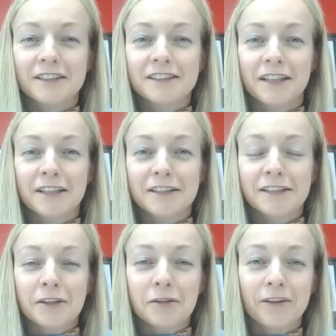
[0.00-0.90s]
Listen,
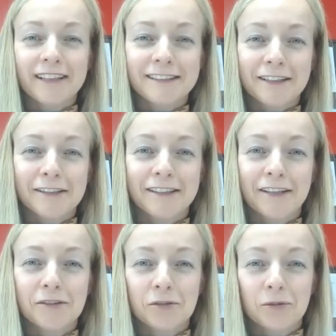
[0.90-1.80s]
it's a great
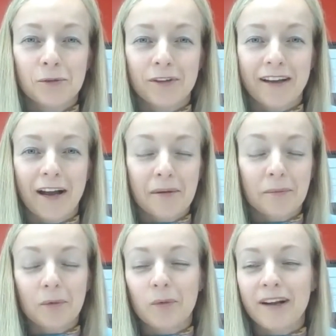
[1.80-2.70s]
success story. I
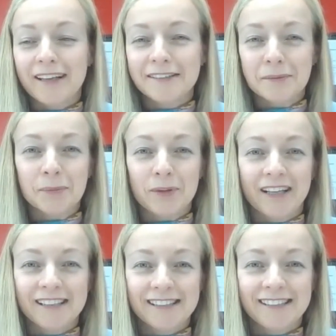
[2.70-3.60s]
am quite
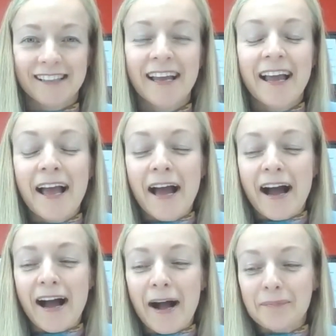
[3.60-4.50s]
impressed.
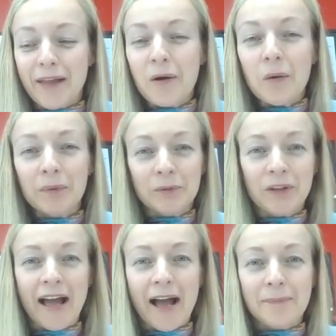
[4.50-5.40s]
I hope it
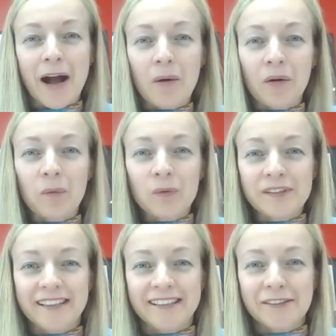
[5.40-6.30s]
will help our
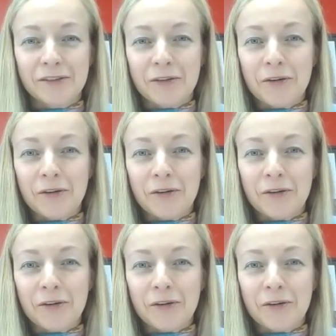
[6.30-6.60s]
audience,